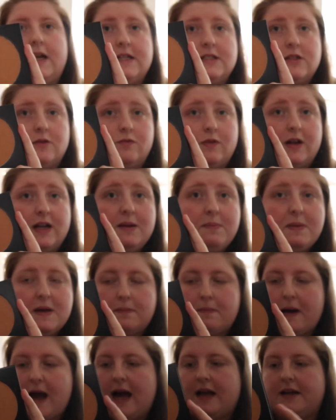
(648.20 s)
a really big
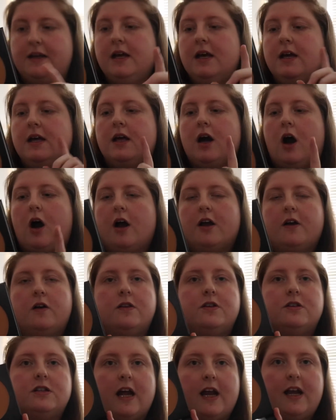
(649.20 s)
pan. I got
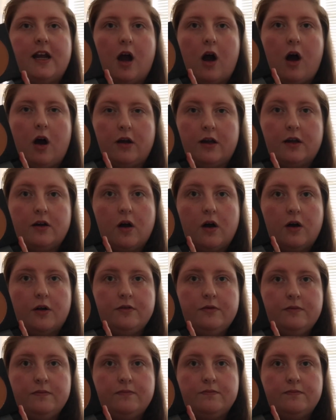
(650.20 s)
the shade
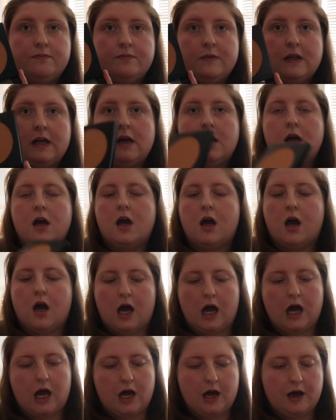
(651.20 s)
Icon.
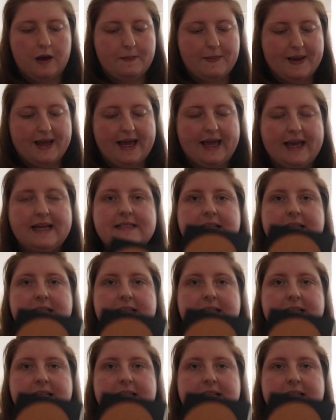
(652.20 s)
It is a